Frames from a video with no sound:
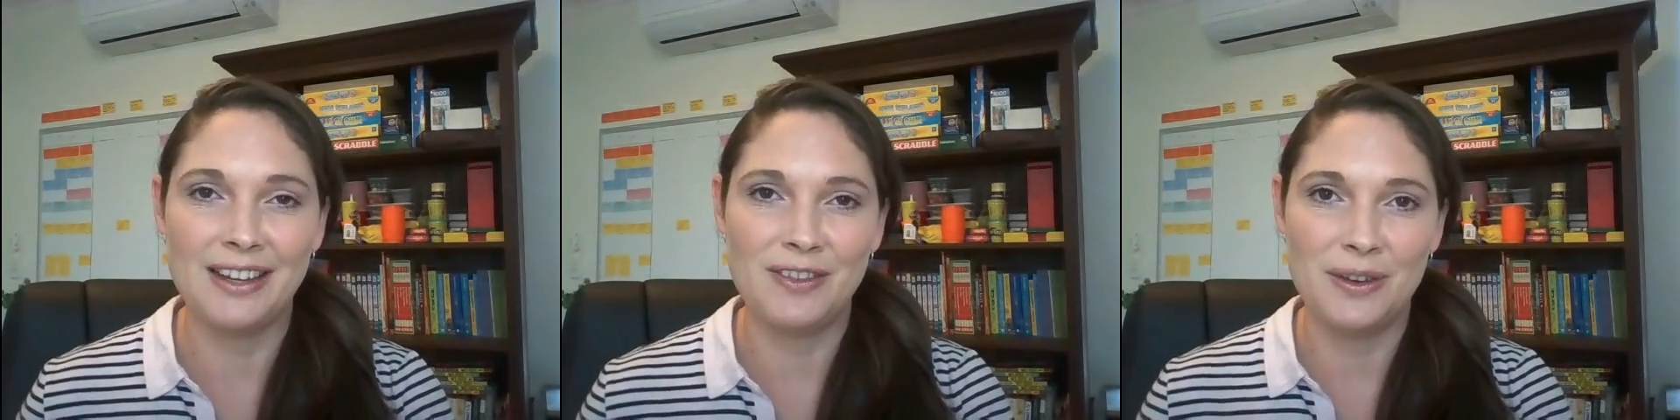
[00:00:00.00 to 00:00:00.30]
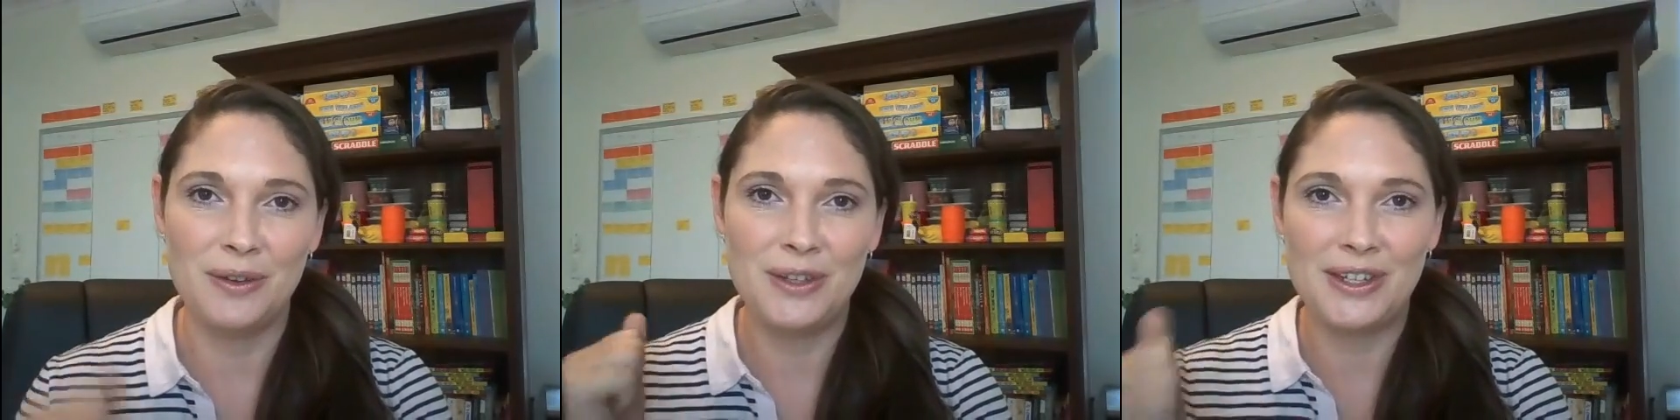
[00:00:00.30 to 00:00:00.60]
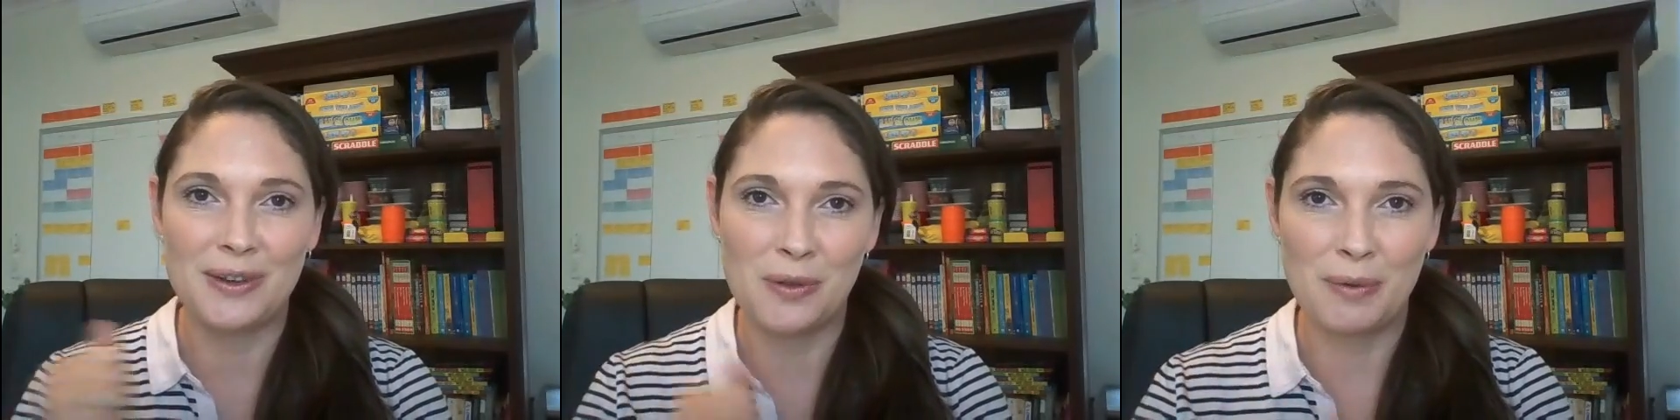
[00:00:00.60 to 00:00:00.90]
if you
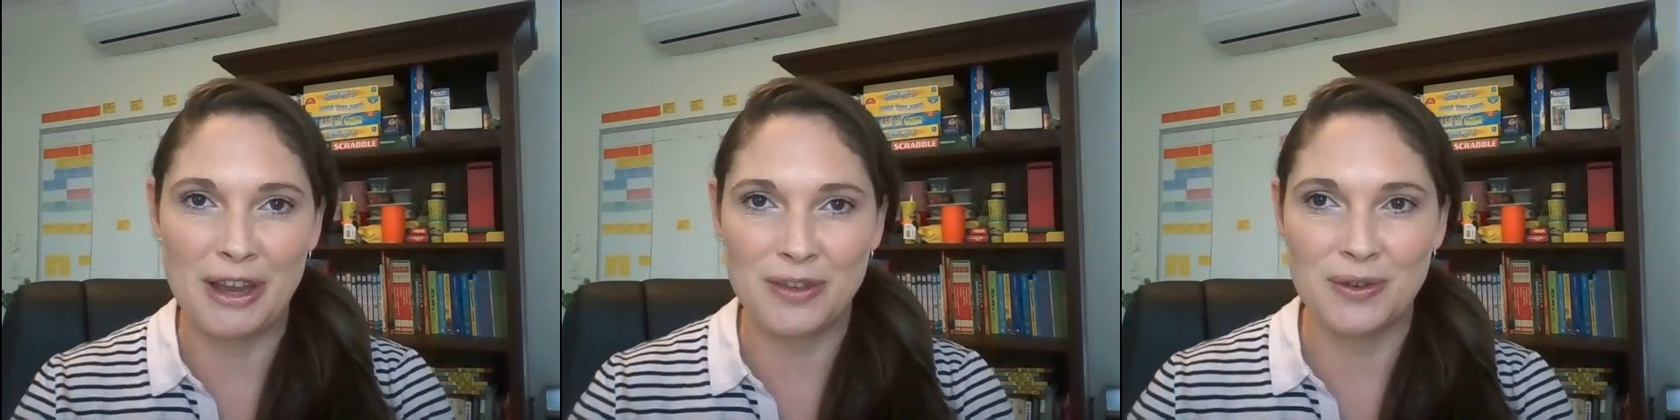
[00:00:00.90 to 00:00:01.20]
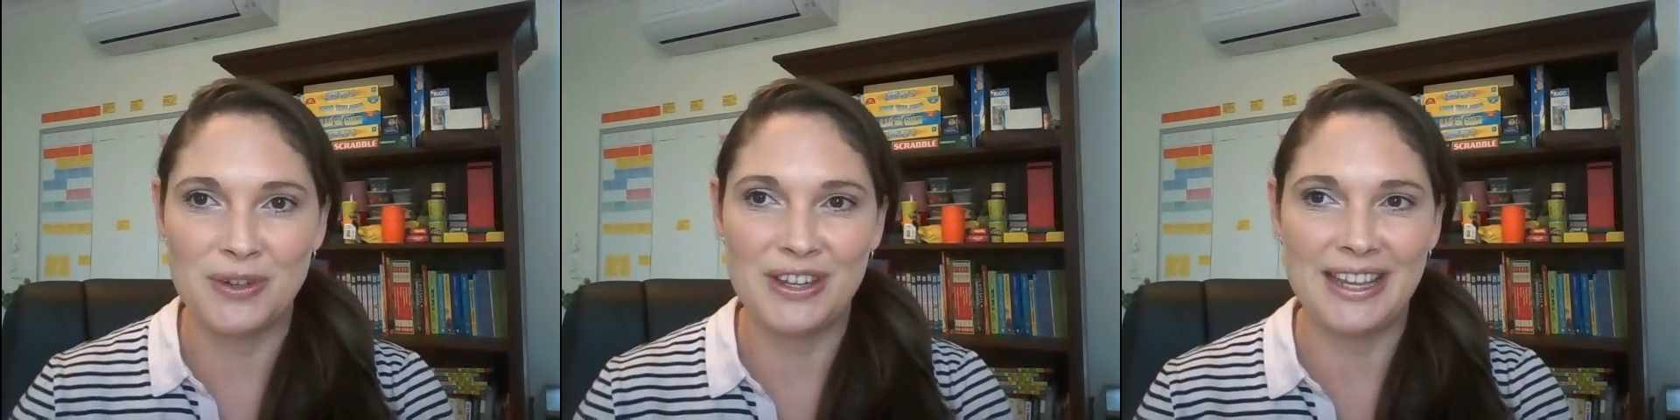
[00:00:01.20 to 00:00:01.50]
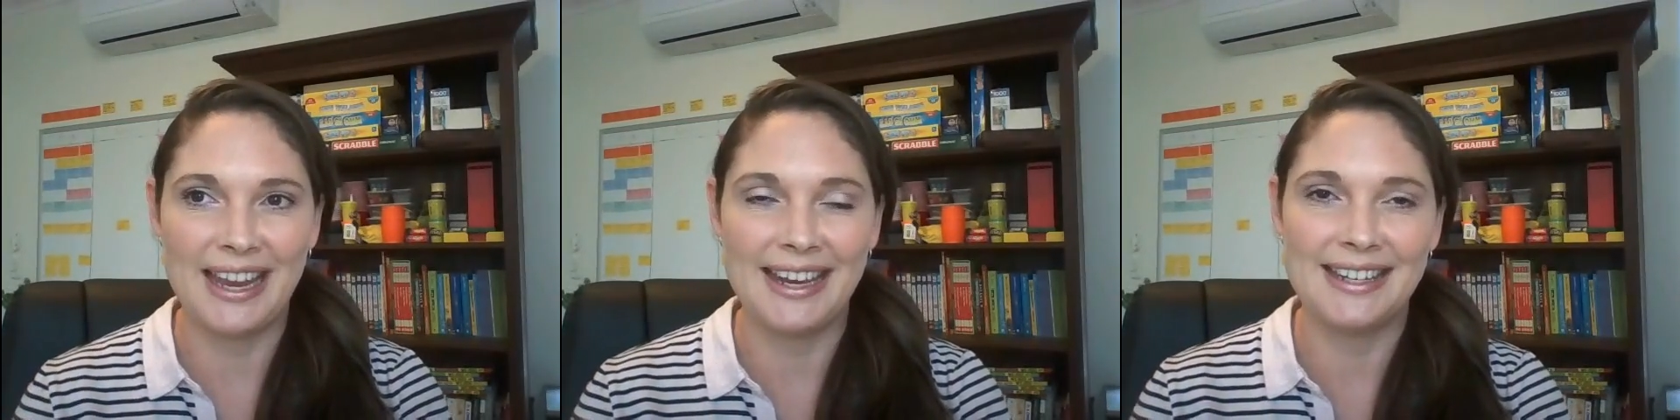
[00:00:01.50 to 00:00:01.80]
stick all the way through
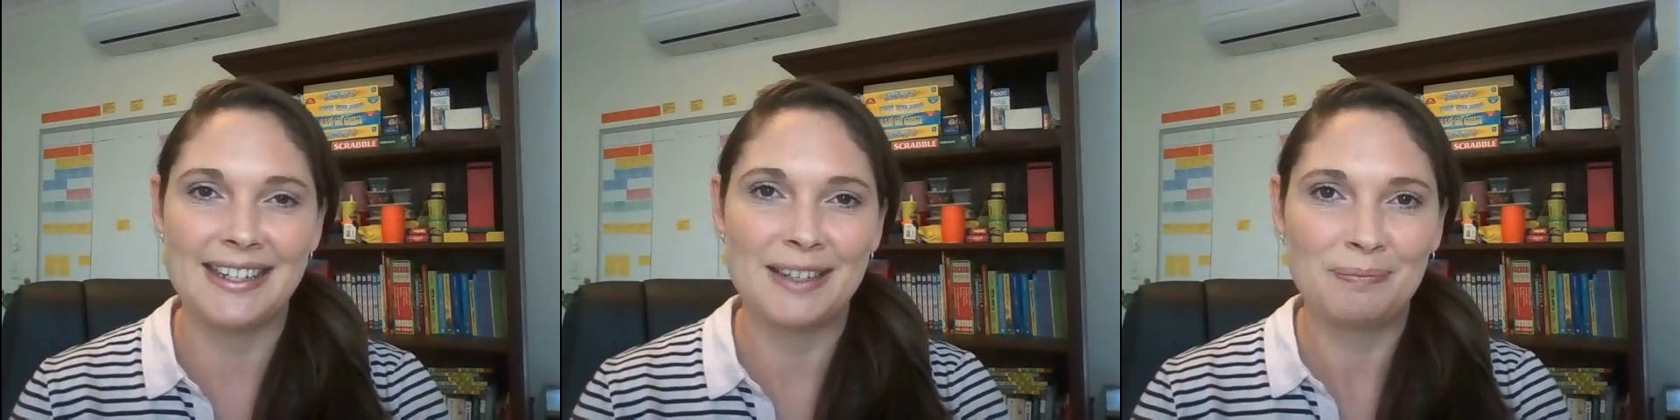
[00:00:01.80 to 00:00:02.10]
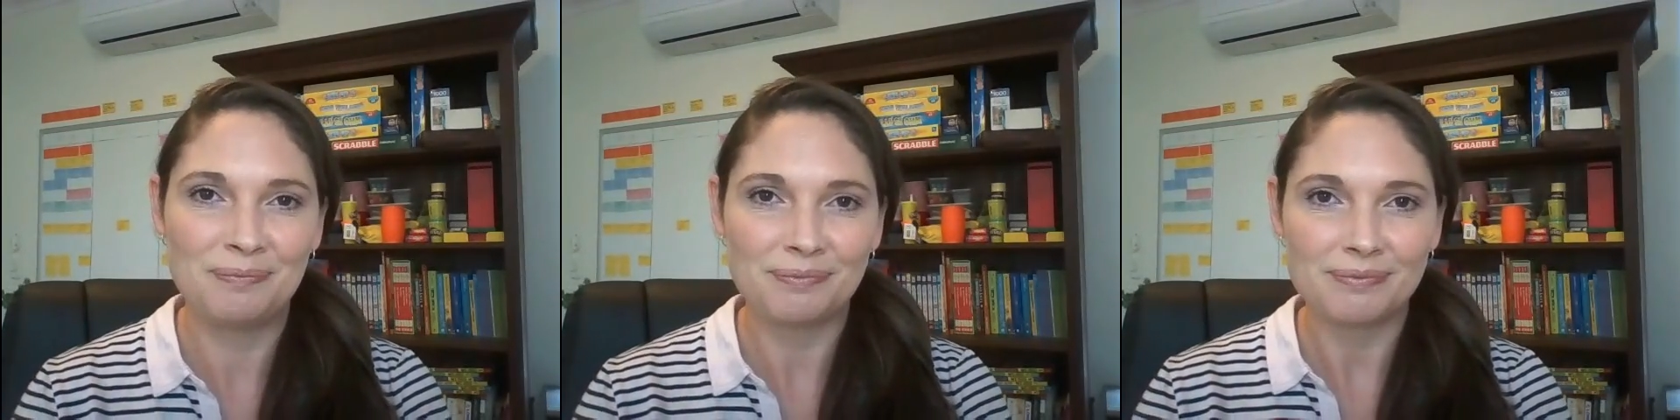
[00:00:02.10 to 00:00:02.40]
to the end.